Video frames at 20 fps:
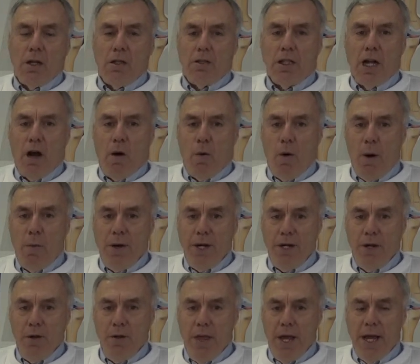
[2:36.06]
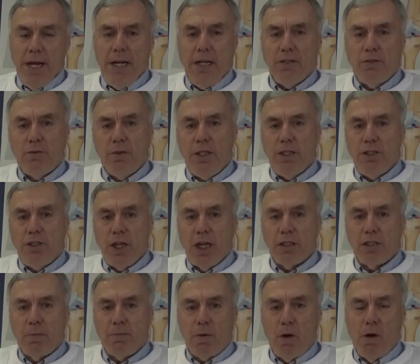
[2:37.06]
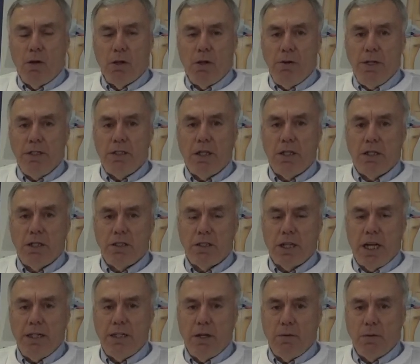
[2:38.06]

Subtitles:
Now what we do then is we inject the prolo into the site